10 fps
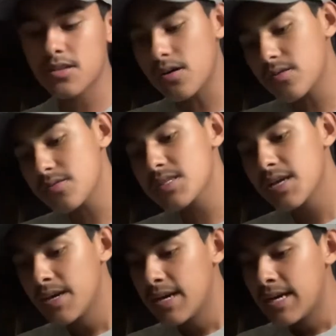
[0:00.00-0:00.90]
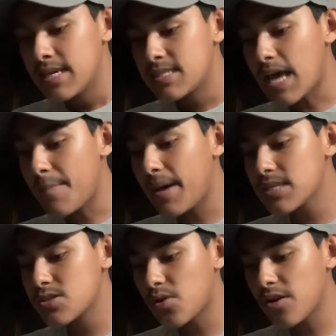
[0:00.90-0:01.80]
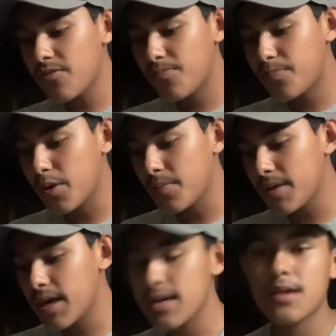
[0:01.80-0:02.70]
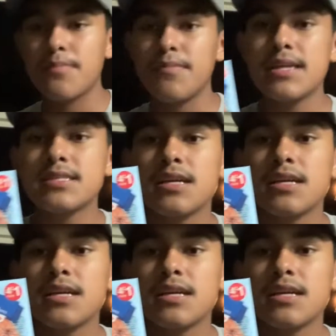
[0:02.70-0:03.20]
those. Semi-dwarf plumia mixed